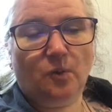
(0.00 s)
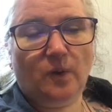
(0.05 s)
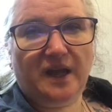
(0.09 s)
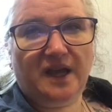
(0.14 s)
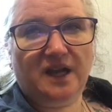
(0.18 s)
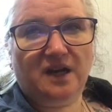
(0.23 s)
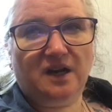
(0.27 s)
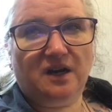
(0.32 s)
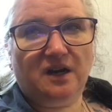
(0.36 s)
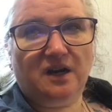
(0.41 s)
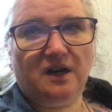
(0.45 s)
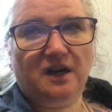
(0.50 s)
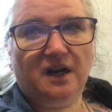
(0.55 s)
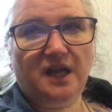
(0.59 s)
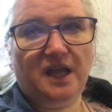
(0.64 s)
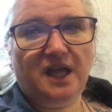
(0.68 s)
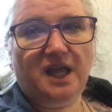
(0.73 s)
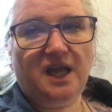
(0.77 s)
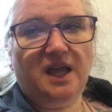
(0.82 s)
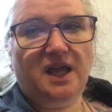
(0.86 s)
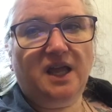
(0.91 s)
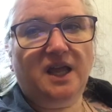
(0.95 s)
where
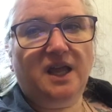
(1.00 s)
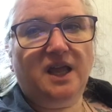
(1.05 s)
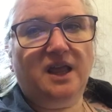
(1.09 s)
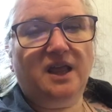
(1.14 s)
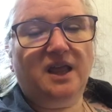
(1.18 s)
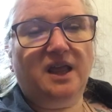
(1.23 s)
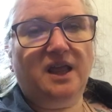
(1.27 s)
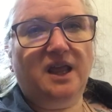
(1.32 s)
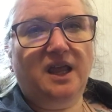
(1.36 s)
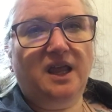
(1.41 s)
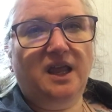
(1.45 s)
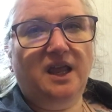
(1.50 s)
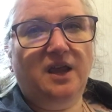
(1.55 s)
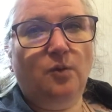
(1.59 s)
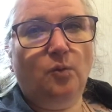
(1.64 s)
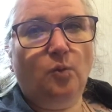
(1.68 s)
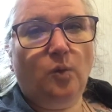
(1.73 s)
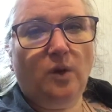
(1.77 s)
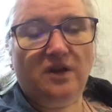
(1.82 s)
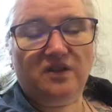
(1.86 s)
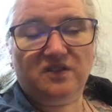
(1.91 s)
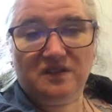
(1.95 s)

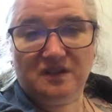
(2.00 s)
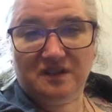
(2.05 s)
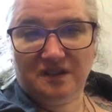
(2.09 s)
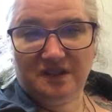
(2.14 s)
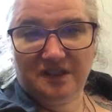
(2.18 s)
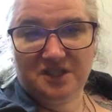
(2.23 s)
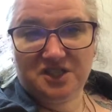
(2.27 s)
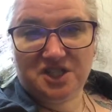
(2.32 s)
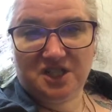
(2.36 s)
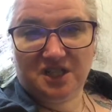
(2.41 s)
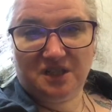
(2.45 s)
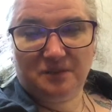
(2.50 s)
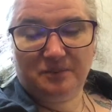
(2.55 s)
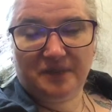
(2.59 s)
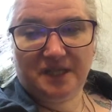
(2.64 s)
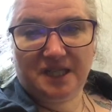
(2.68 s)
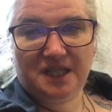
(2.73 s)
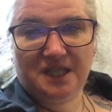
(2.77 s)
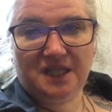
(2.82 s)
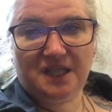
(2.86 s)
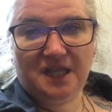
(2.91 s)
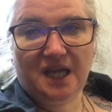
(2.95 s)
it wasn't
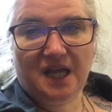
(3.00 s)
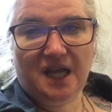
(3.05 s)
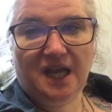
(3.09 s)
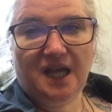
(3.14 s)
legitimate.